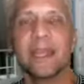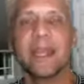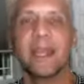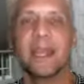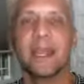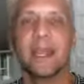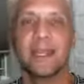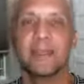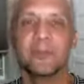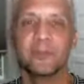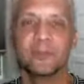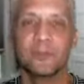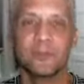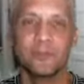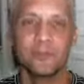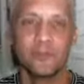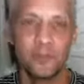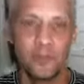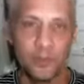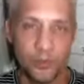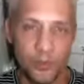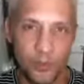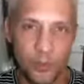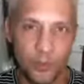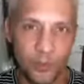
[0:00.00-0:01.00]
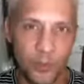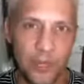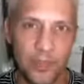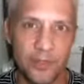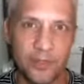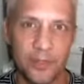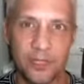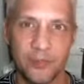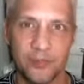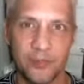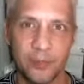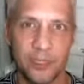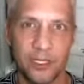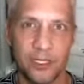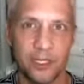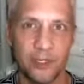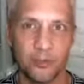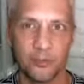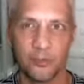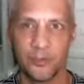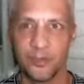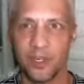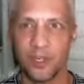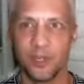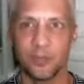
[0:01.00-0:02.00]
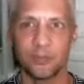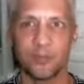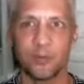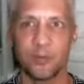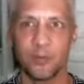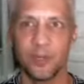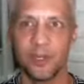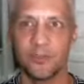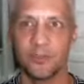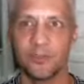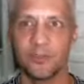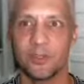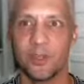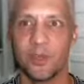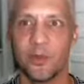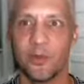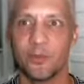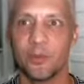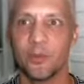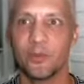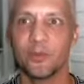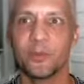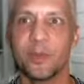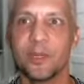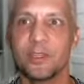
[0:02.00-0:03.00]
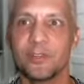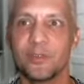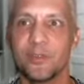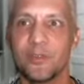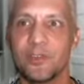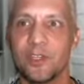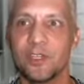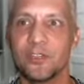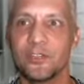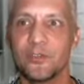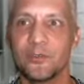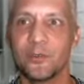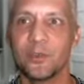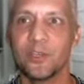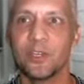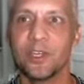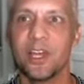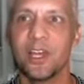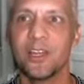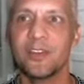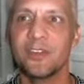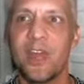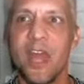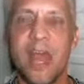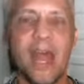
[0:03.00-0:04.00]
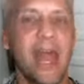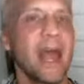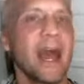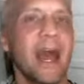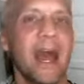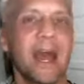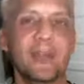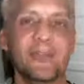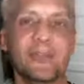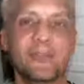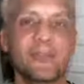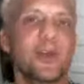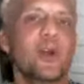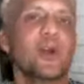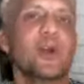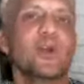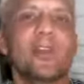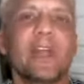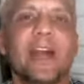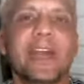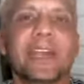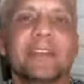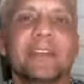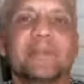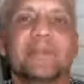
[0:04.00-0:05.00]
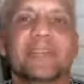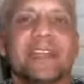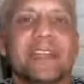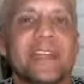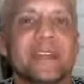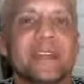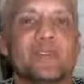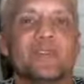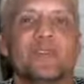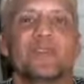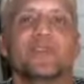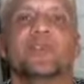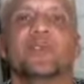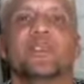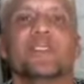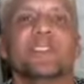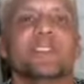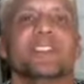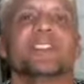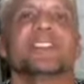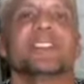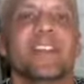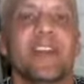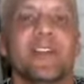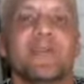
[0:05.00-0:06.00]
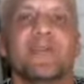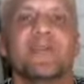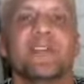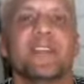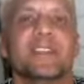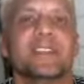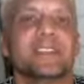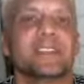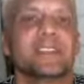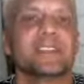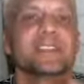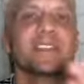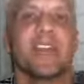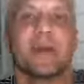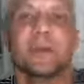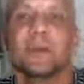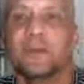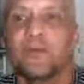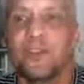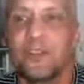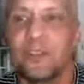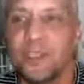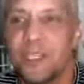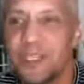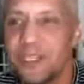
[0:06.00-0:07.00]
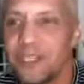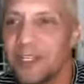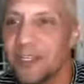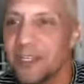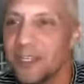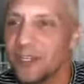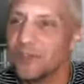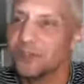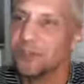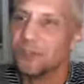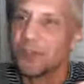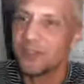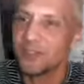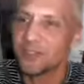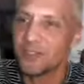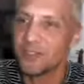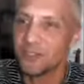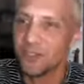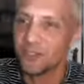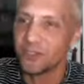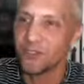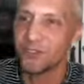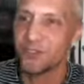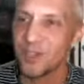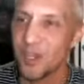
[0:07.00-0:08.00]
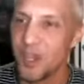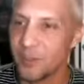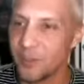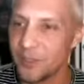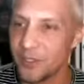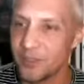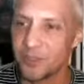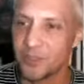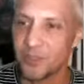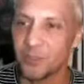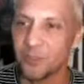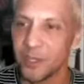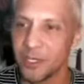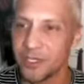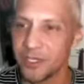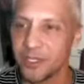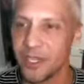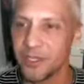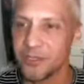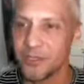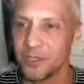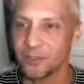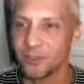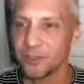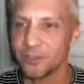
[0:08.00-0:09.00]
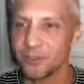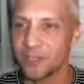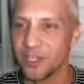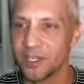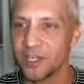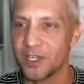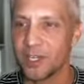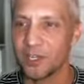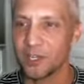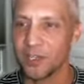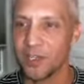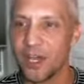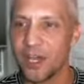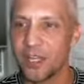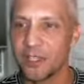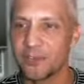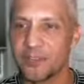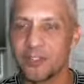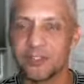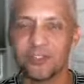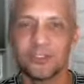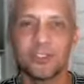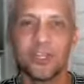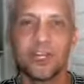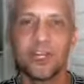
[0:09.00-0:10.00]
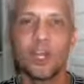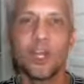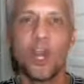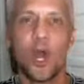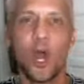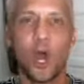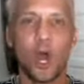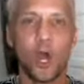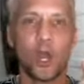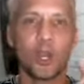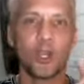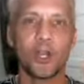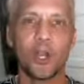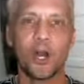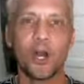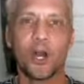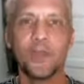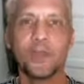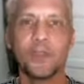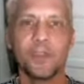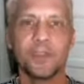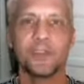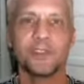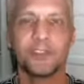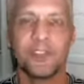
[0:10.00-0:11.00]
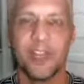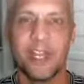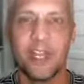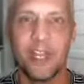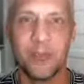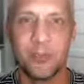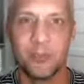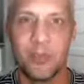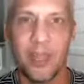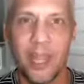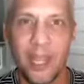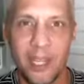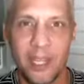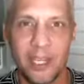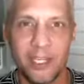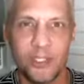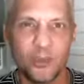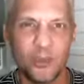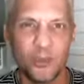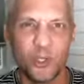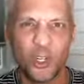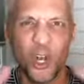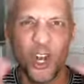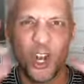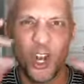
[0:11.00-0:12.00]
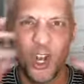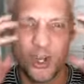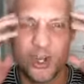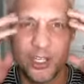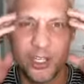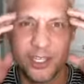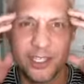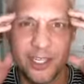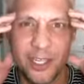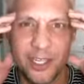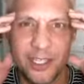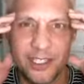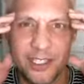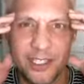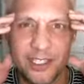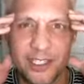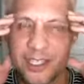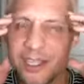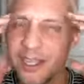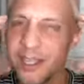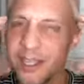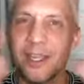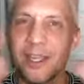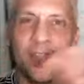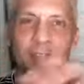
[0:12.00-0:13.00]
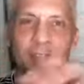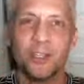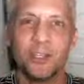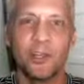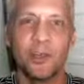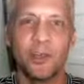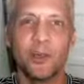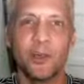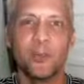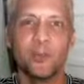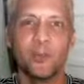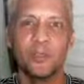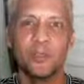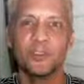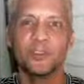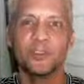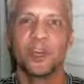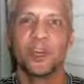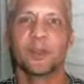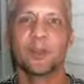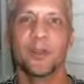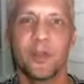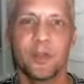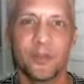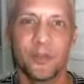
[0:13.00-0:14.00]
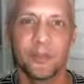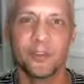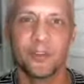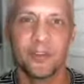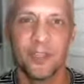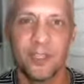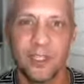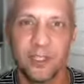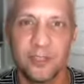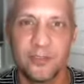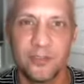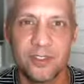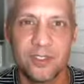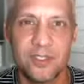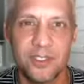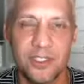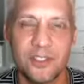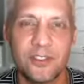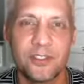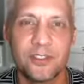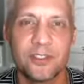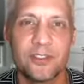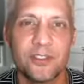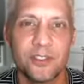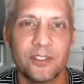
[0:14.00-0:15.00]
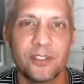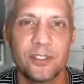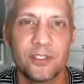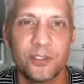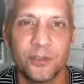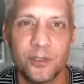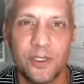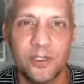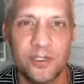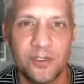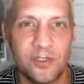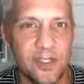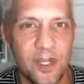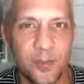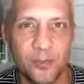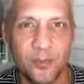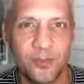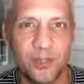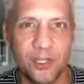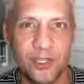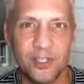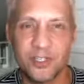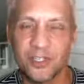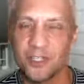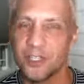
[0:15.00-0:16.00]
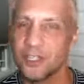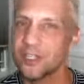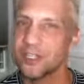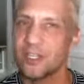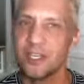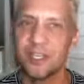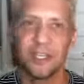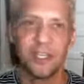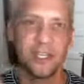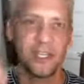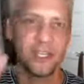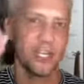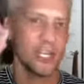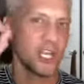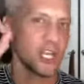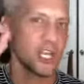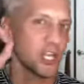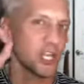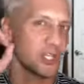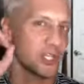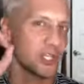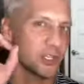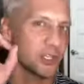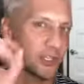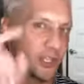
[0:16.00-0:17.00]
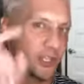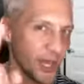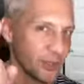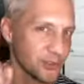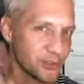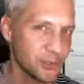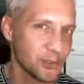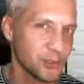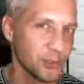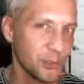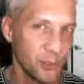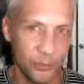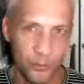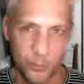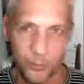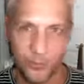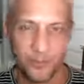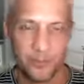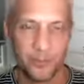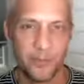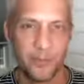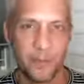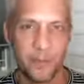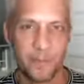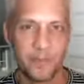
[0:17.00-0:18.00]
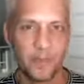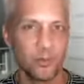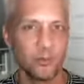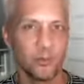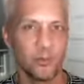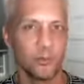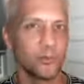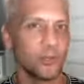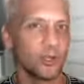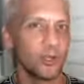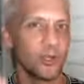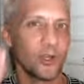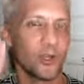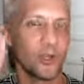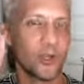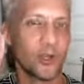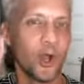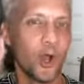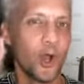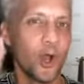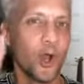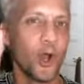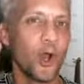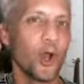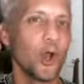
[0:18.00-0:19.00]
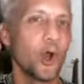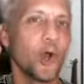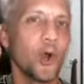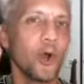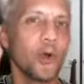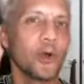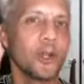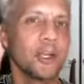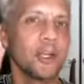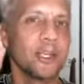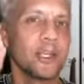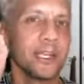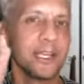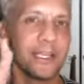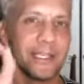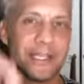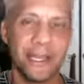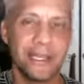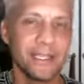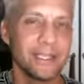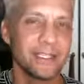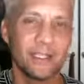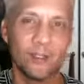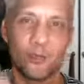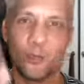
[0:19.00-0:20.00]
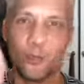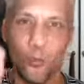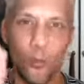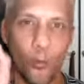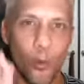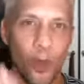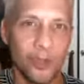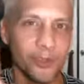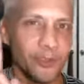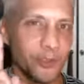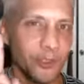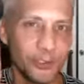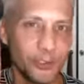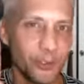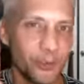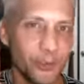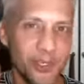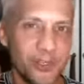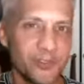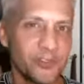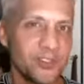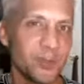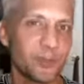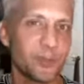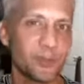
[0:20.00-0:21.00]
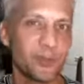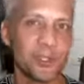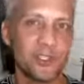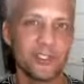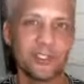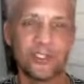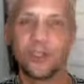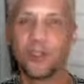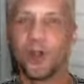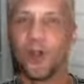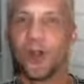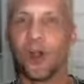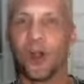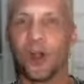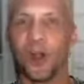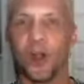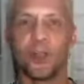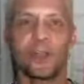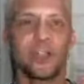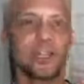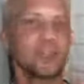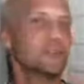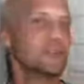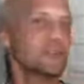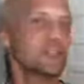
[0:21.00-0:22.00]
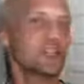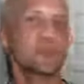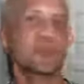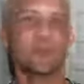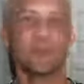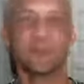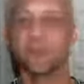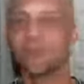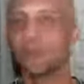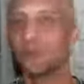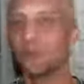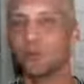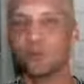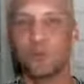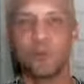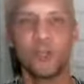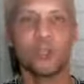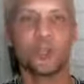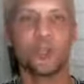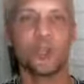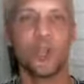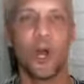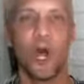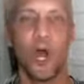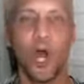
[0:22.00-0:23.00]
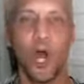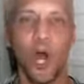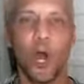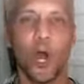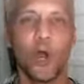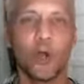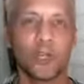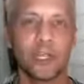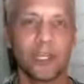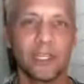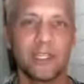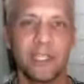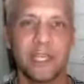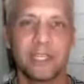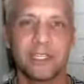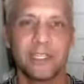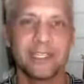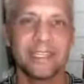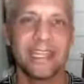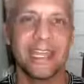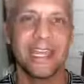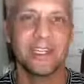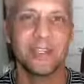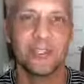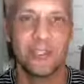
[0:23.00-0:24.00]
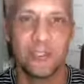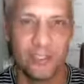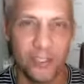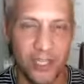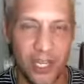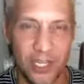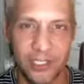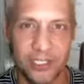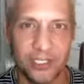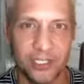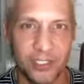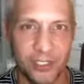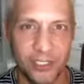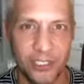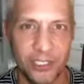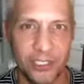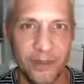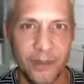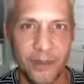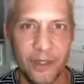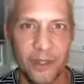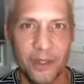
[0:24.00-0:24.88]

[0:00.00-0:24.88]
and do the right thing from a health standpoint. So those are my 2 things for you guys. I felt like there was stuff that some of you need to hear, and based on all your comments, oh my gosh, it looks like a lot of us are on the same page. We're all connected. We used to talk about this thing of 6 degrees of separation. Not true. We are all connected, 1 degree of separation. Every human being, we are all connected energetically.